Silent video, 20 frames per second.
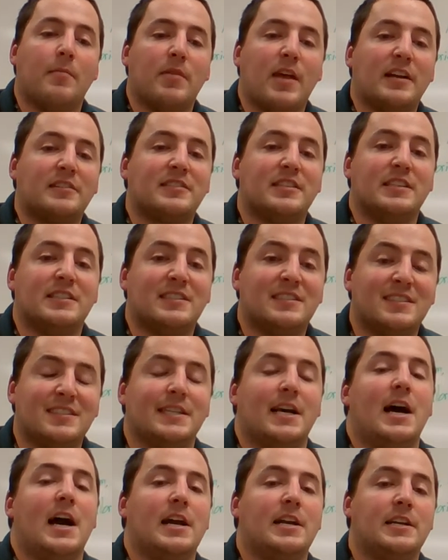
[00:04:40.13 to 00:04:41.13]
that's a
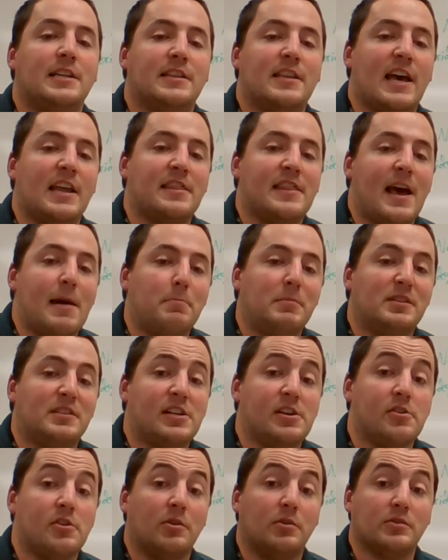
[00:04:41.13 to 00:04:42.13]
sign that that
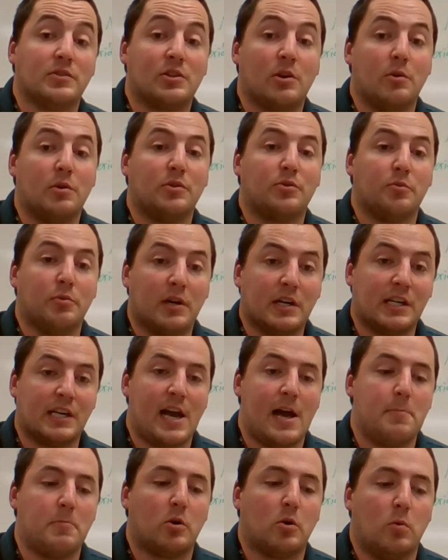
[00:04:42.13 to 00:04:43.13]
material is going through a
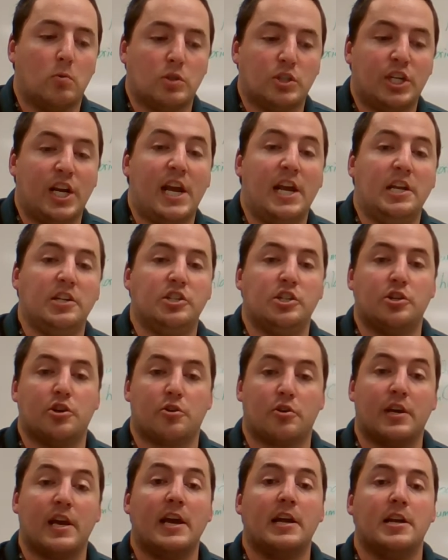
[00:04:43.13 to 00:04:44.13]
chemical change and
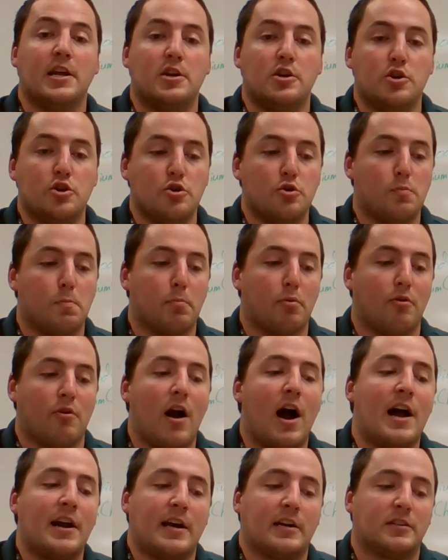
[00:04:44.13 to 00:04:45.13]
you're getting a new
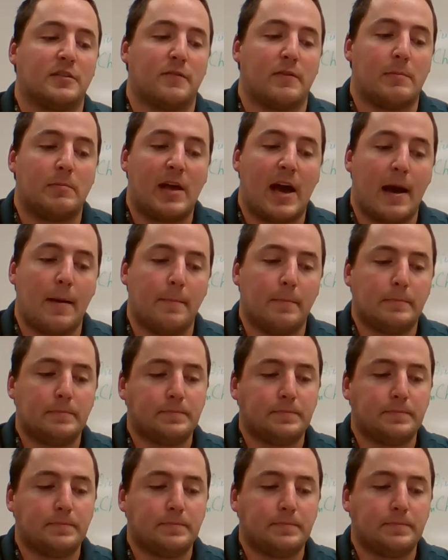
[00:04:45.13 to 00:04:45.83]
product from that.